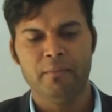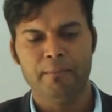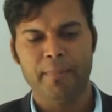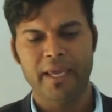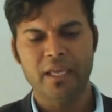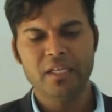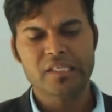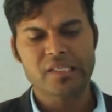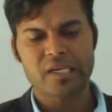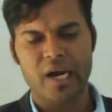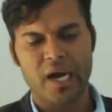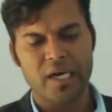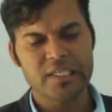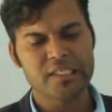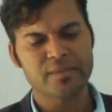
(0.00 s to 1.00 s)
Veins
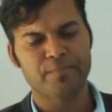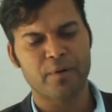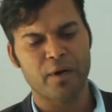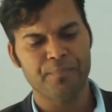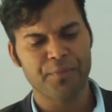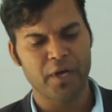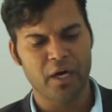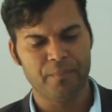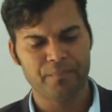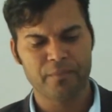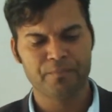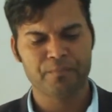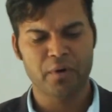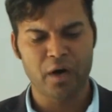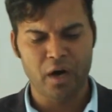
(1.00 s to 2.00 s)
rise from the
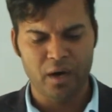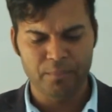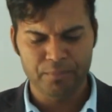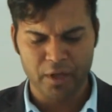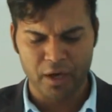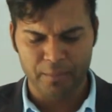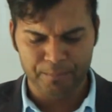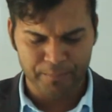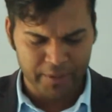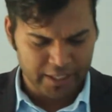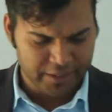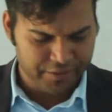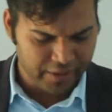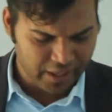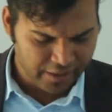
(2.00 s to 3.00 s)

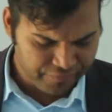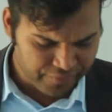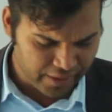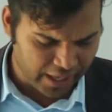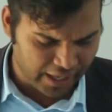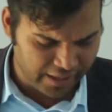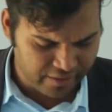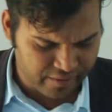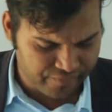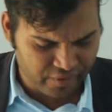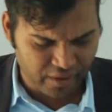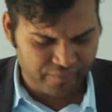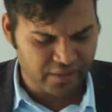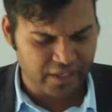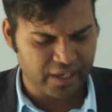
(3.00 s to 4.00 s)
midribs and
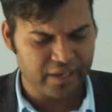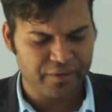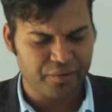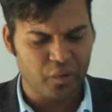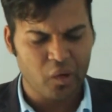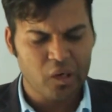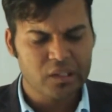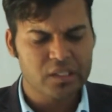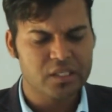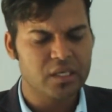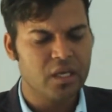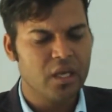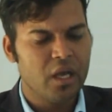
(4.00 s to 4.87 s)
from the networks.